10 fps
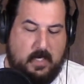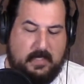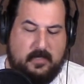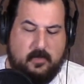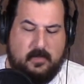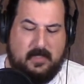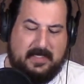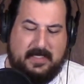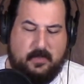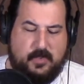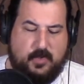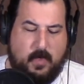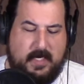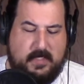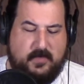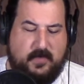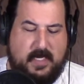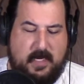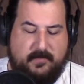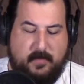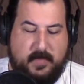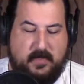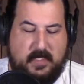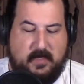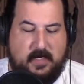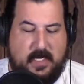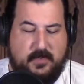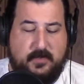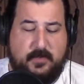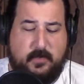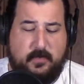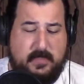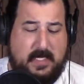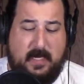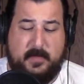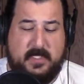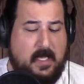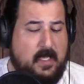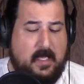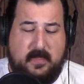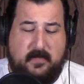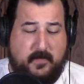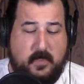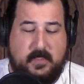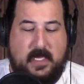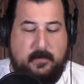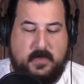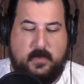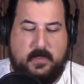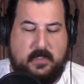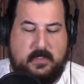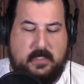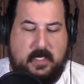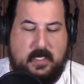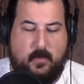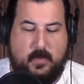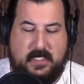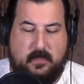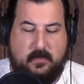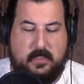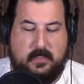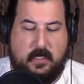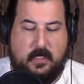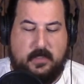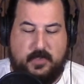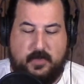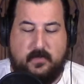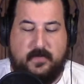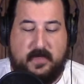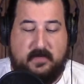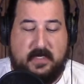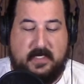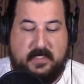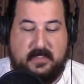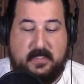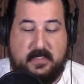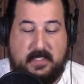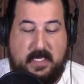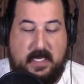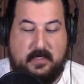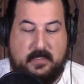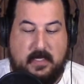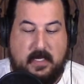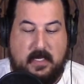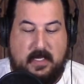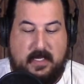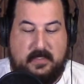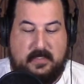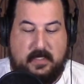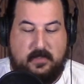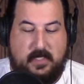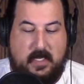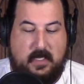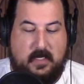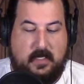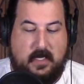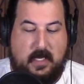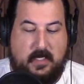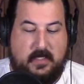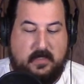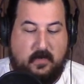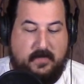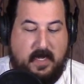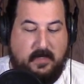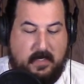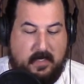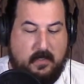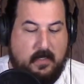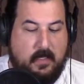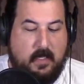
little short history kind of about the International Children's Games. The first games was held on June 5th, 1968 in Celje, Slovenia.